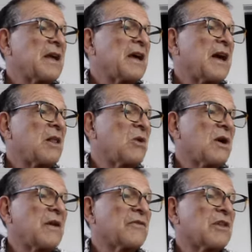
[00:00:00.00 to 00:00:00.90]
How
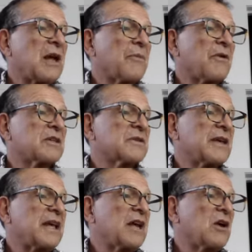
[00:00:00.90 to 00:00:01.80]
long after
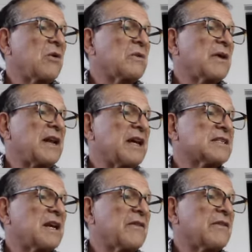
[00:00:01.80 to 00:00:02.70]
laparoscopy can I go in my
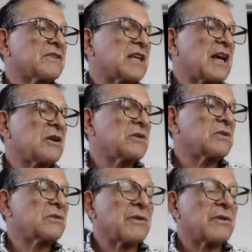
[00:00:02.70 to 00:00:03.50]
next IVF cycles?